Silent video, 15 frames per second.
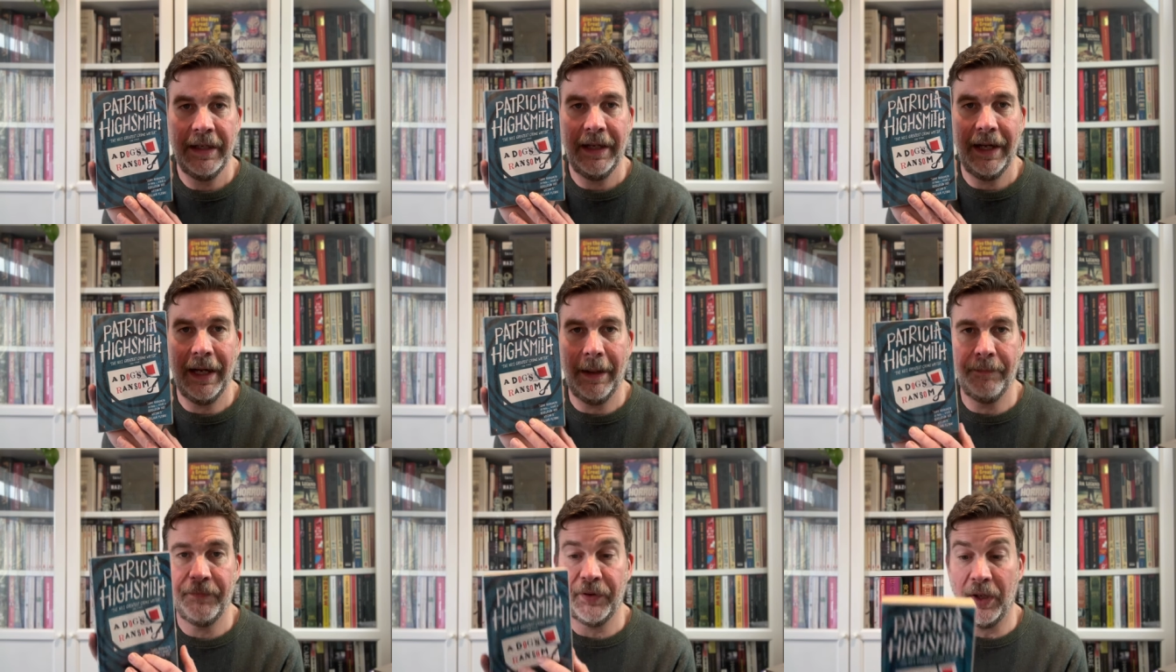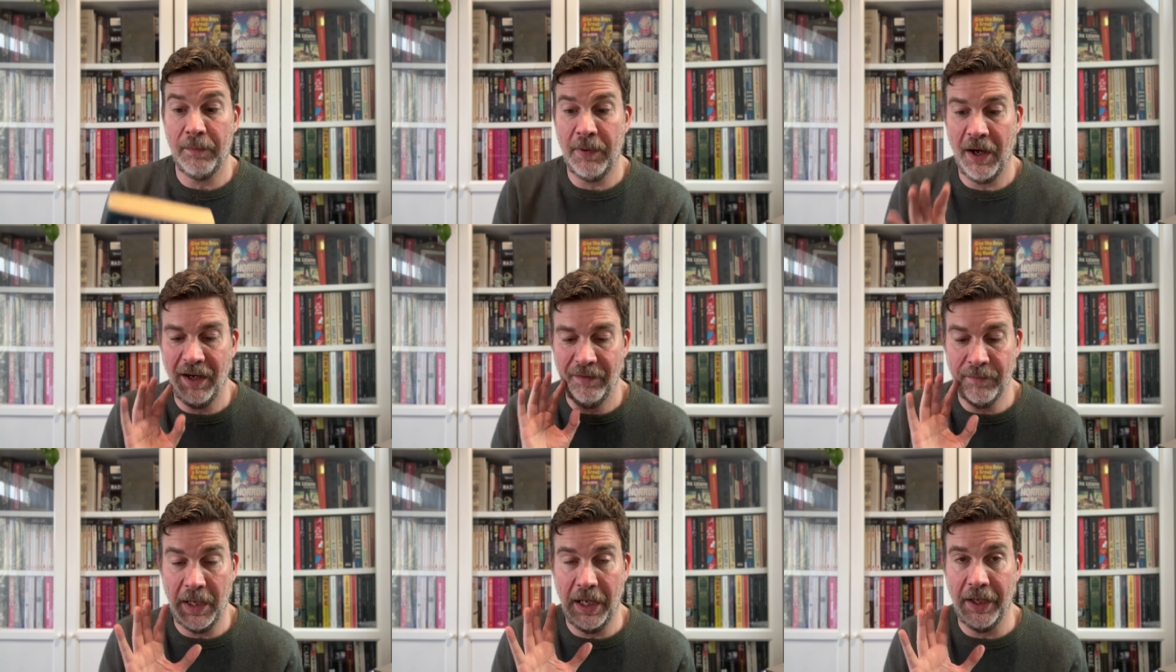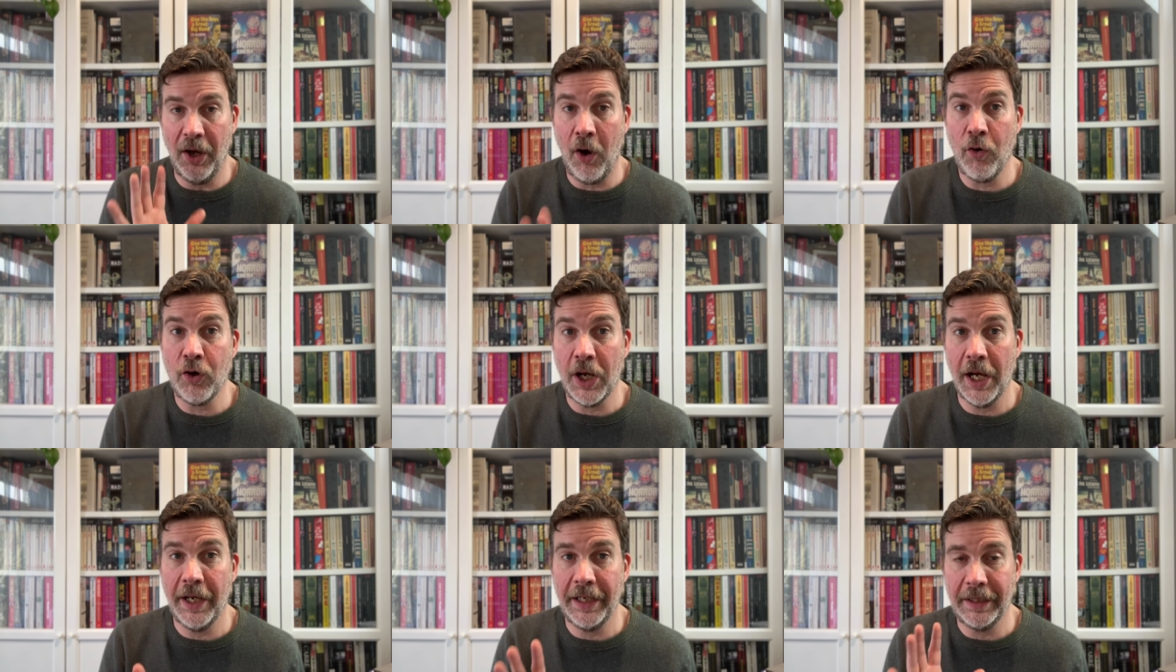So part of my
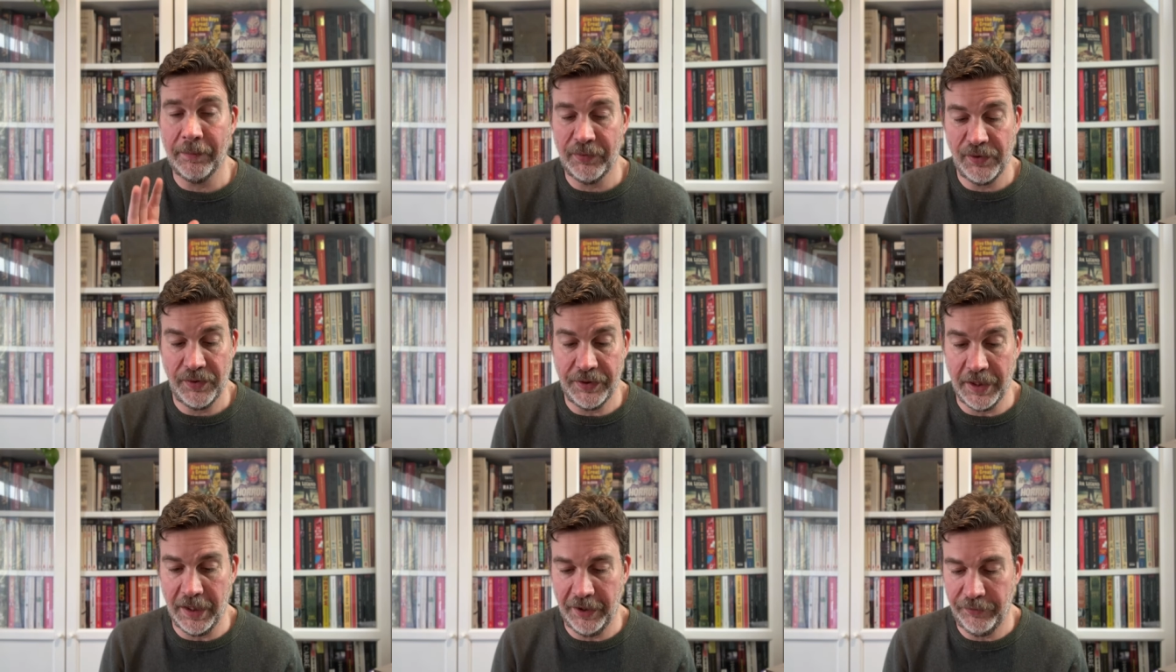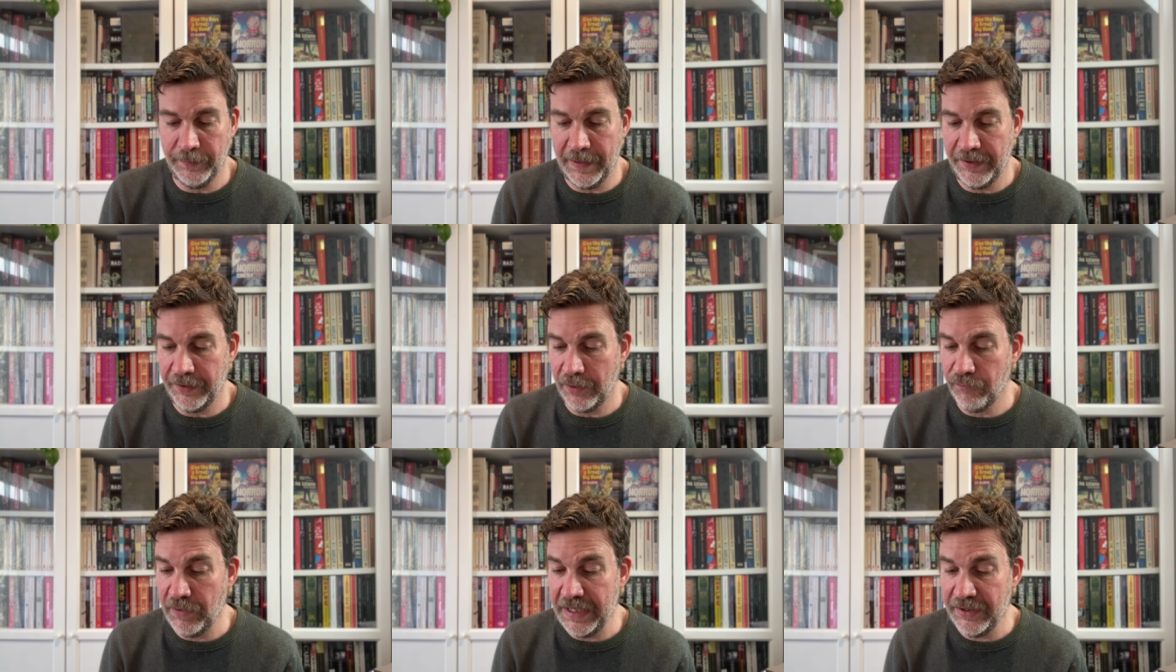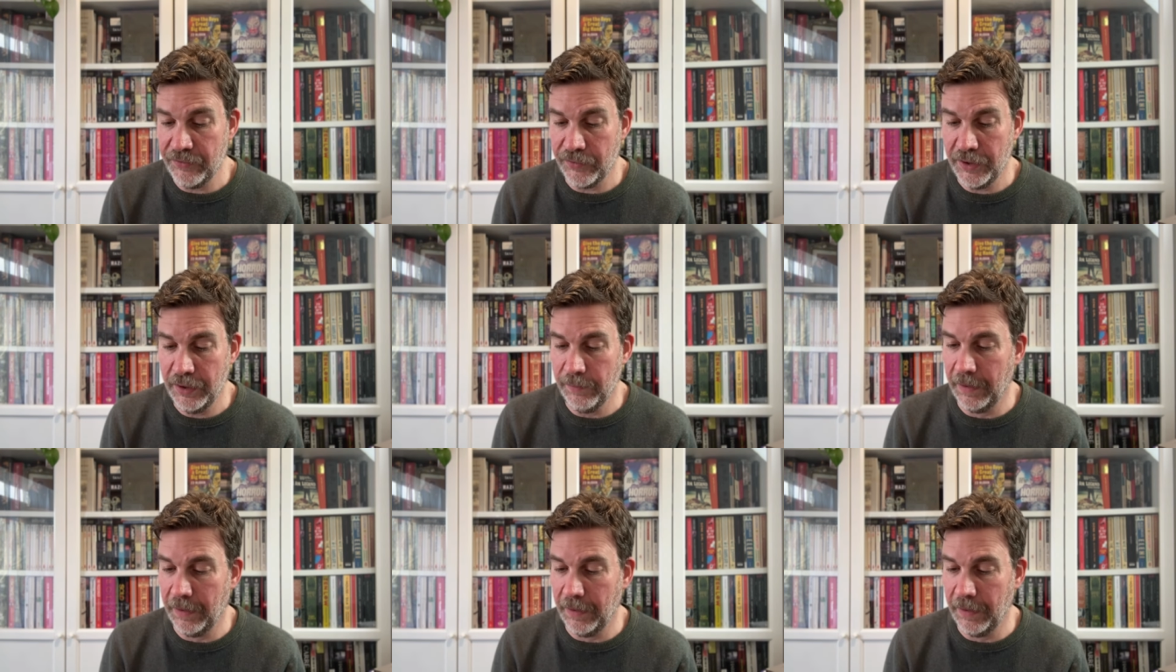ongoing Patricia Highsmith read-through,